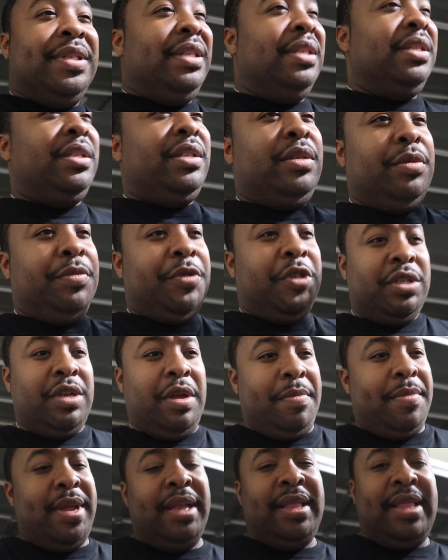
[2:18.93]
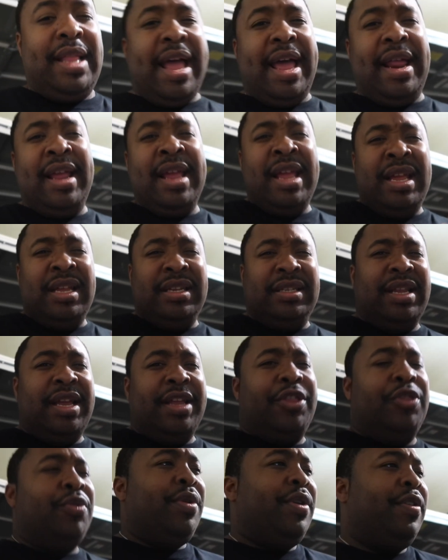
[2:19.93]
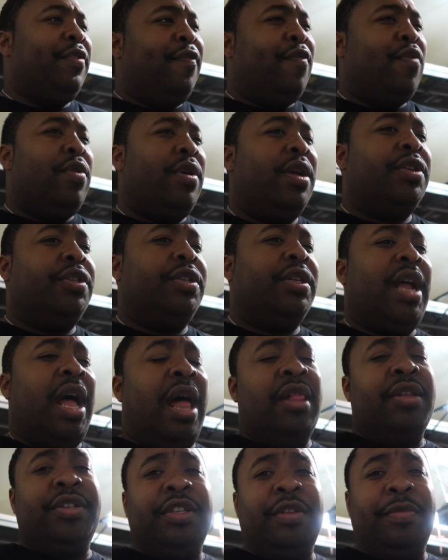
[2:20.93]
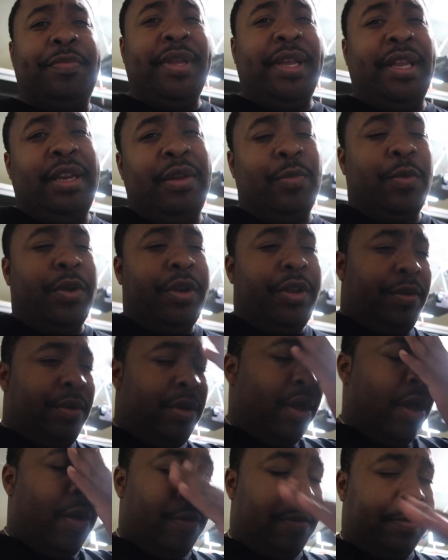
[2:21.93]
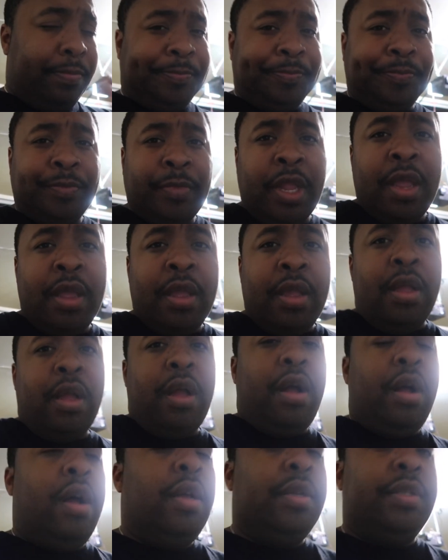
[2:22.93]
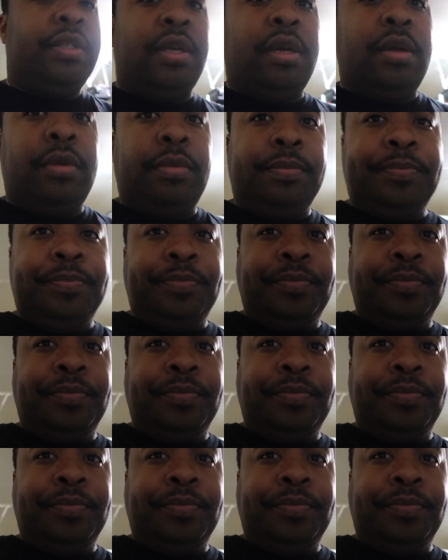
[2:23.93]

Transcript: system or something like that, it's like $300 to $400 depending where you go. Also,